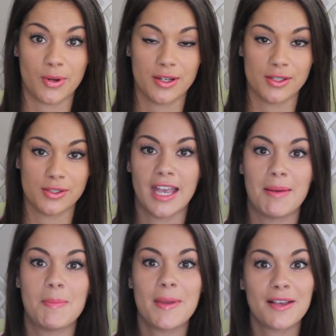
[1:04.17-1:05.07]
brush.
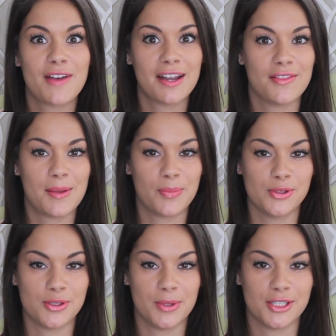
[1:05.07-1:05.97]
I'm a big fan of their
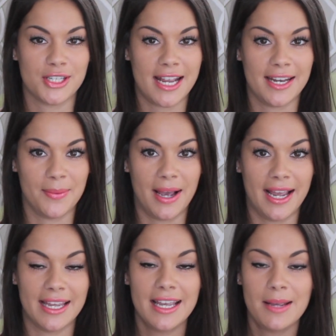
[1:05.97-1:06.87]
bronzer brush
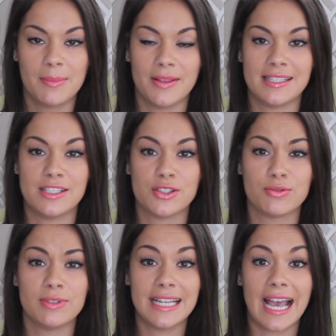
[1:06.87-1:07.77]
anyway, but this is
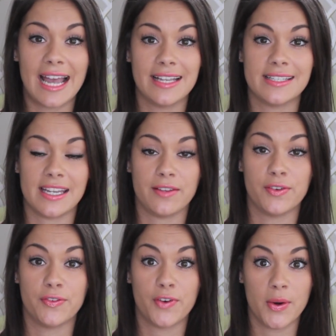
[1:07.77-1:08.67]
just really handy
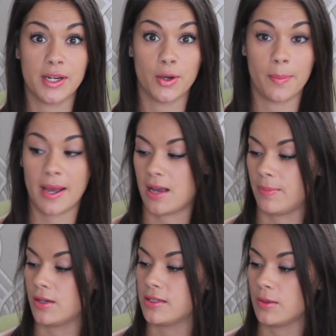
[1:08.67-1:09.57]
for throwing in your
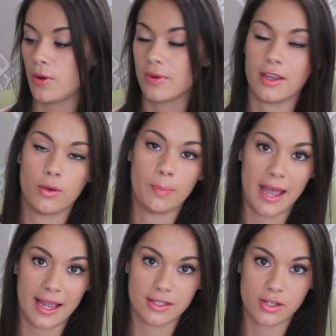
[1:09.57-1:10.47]
bag because it won't get your
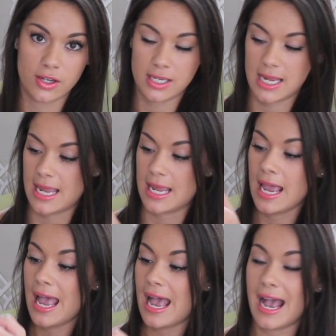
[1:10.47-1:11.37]
bag dirty
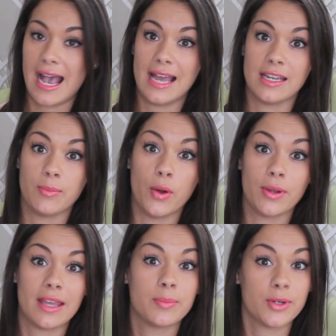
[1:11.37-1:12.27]
and it
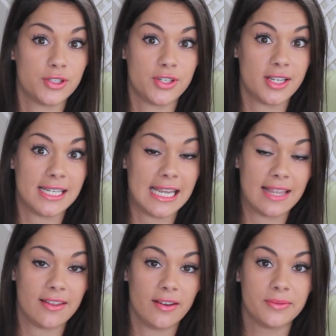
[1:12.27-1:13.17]
won't get the brush
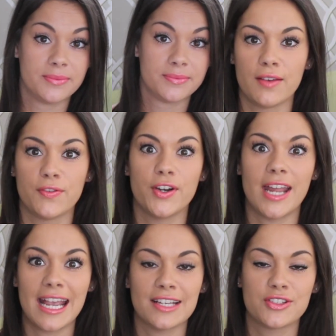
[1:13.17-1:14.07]
dirty either. For
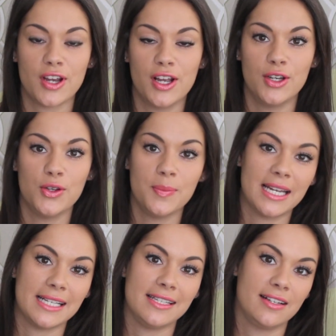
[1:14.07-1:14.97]
an extra
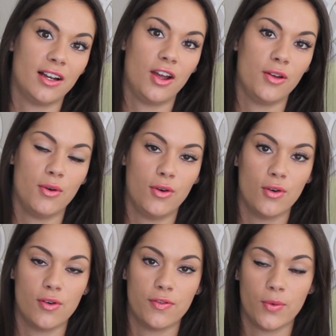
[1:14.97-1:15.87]
illuminated glow
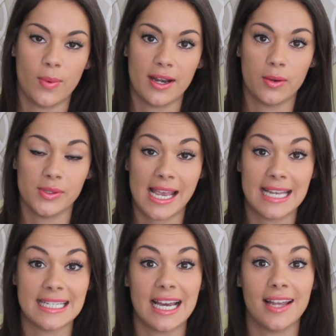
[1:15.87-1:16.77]
or for when I was
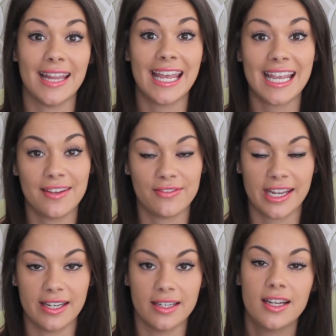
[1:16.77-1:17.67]
heading out in the
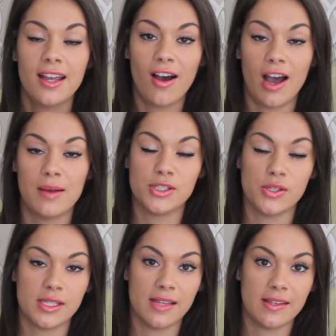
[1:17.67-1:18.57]
evening, I was
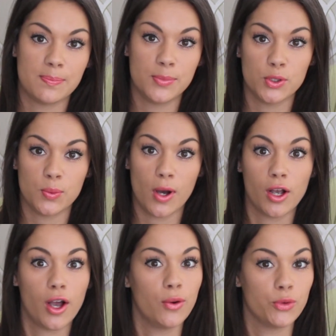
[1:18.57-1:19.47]
using this
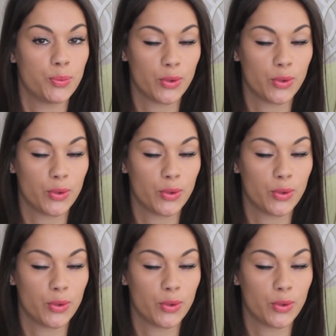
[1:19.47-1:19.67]
Bourjois Gold